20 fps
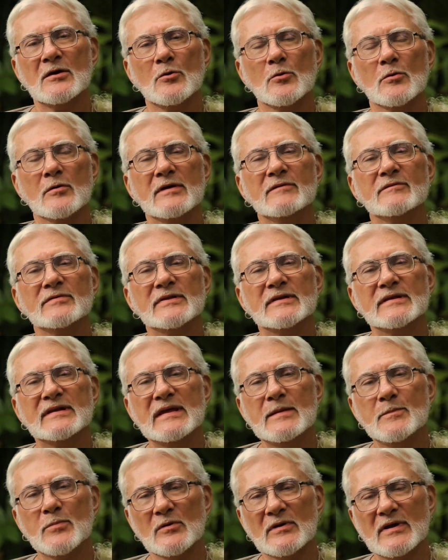or even the
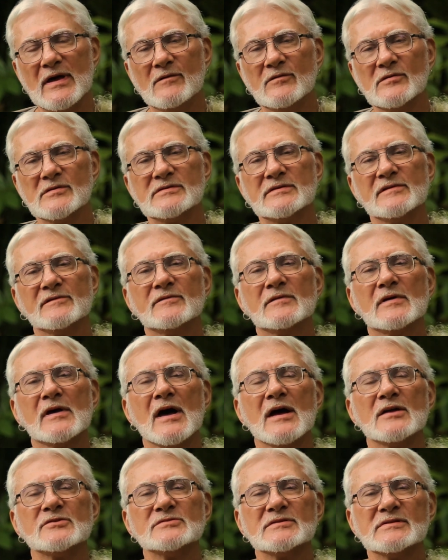deeper levels of
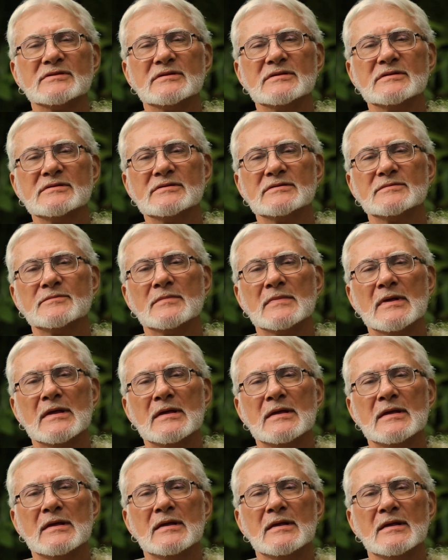
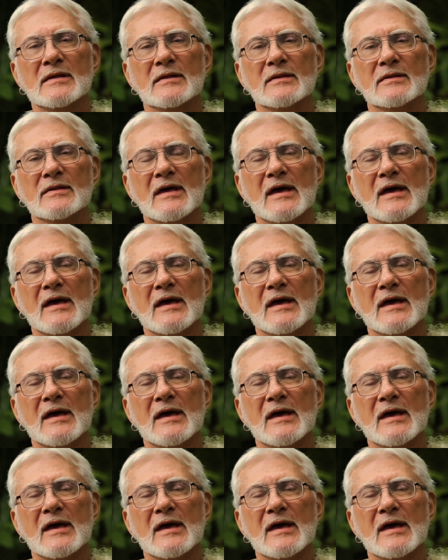consciousness,